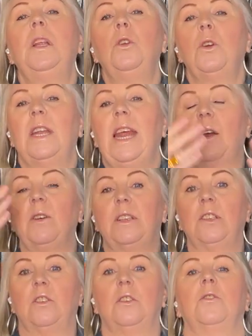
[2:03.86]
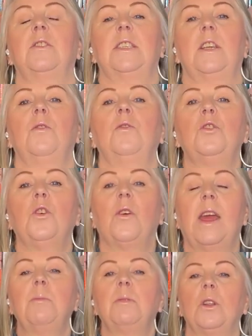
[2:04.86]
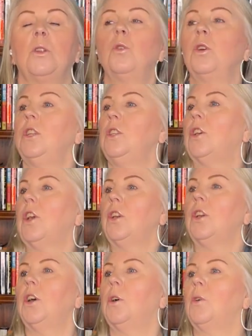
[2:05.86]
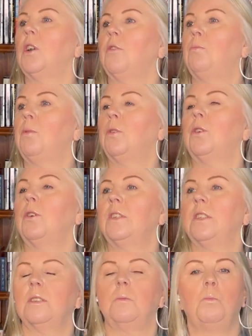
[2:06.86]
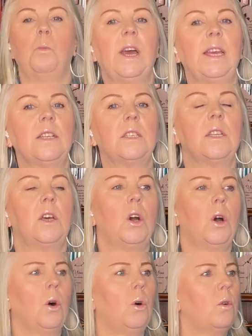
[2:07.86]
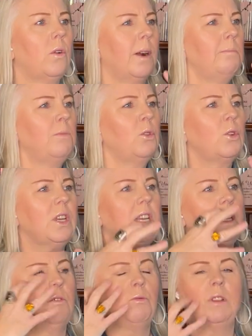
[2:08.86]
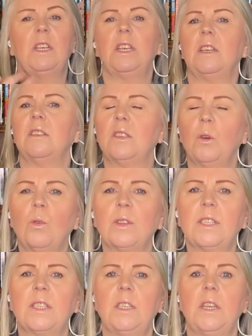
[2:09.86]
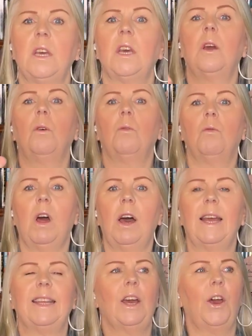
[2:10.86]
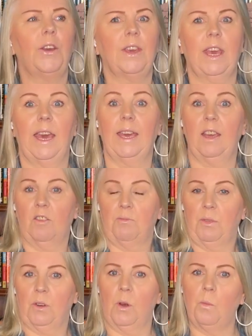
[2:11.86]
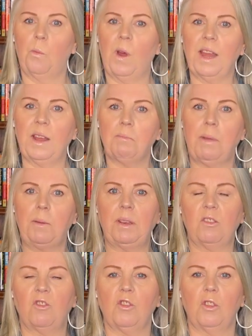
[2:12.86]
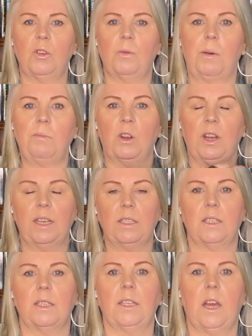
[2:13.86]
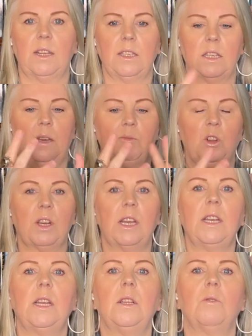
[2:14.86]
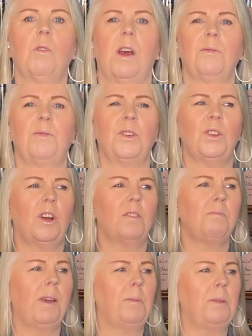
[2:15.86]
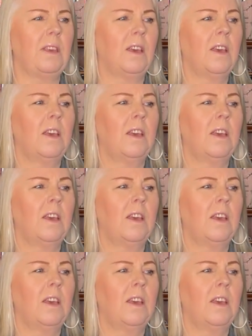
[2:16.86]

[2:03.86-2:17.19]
look at our external self, you're able to look and you go, you know what, I've put on some weight, or I'm looking really exhausted. Right, okay, I've put on weight. Maybe it's due to I'm not exercising, I'm not eating the right food, I've maybe